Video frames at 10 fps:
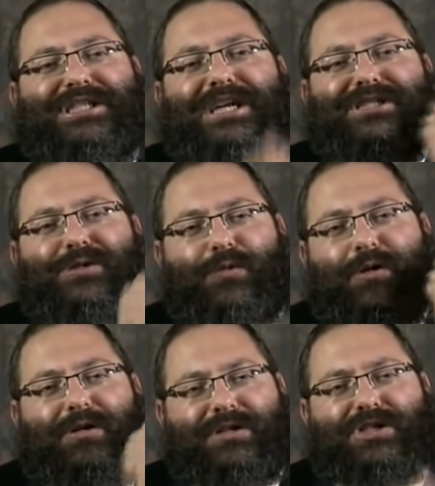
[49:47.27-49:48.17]
change the
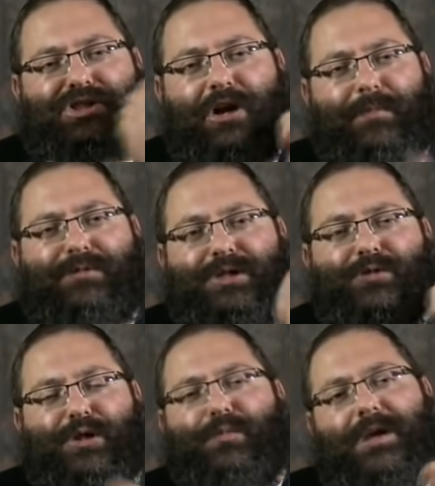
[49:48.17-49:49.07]
world. His job is
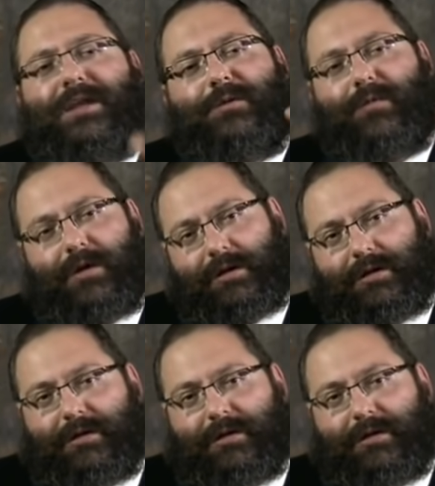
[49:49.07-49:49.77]
to illuminate the world.